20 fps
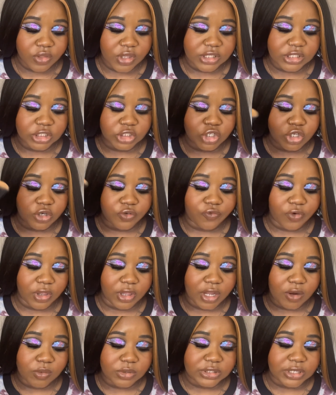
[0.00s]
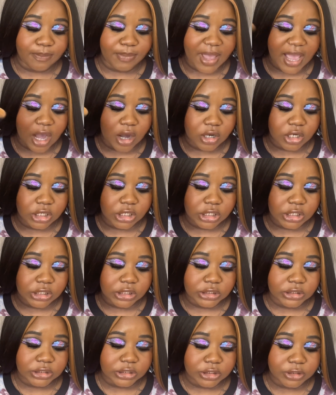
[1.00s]
is good for liquids and
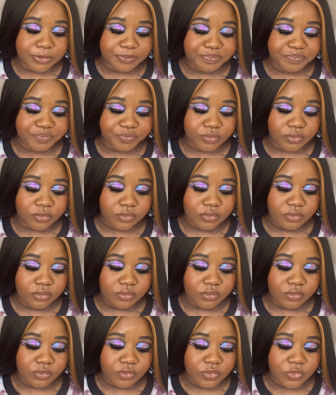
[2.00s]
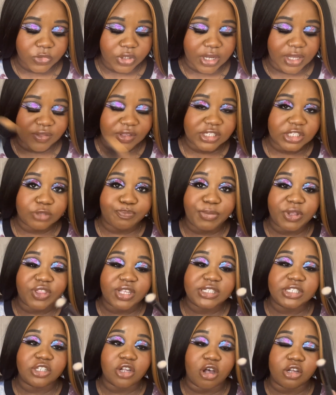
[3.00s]
powders. And this is
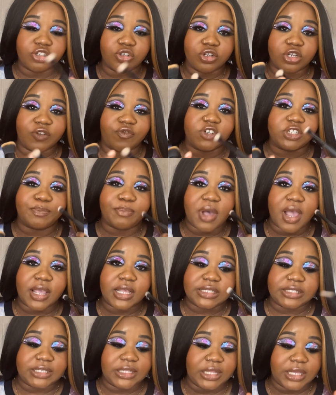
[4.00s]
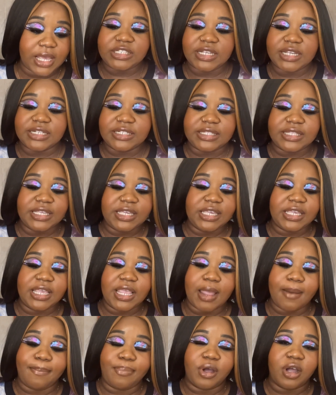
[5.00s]
also good for spot concealing. This is
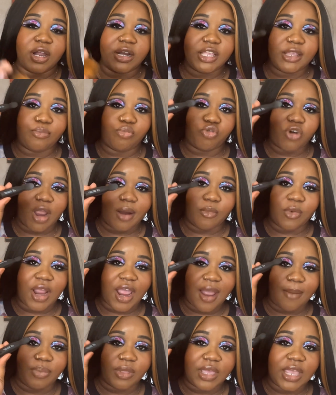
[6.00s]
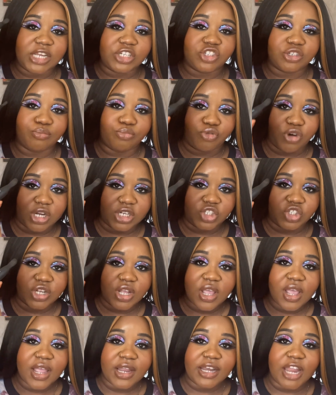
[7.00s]
the Putty Primer Application Brush.
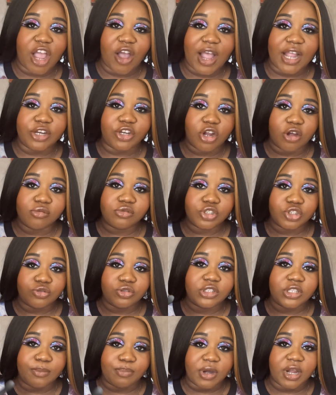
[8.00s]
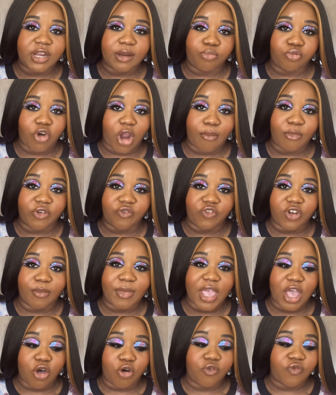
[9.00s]
Now, I don't use the Putty Primer from
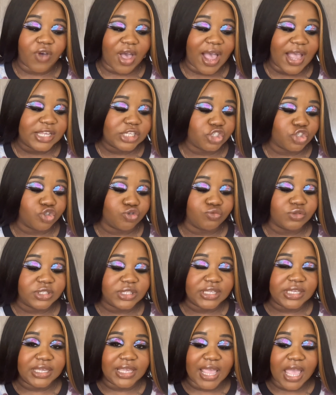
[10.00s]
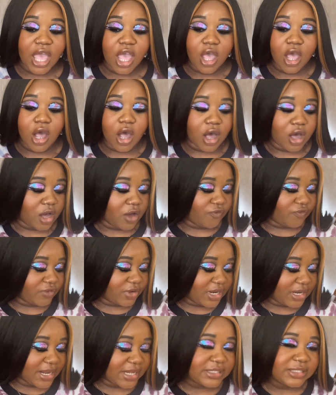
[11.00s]
e.l.f. I use the
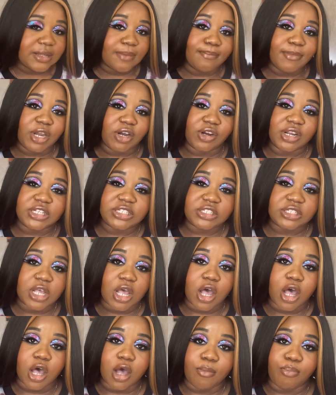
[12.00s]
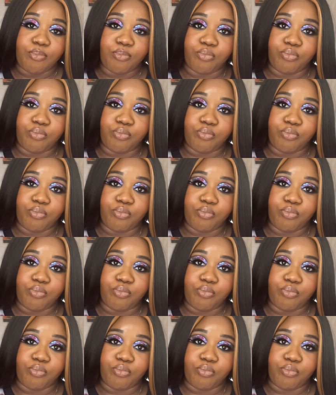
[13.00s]
Danessa Myricks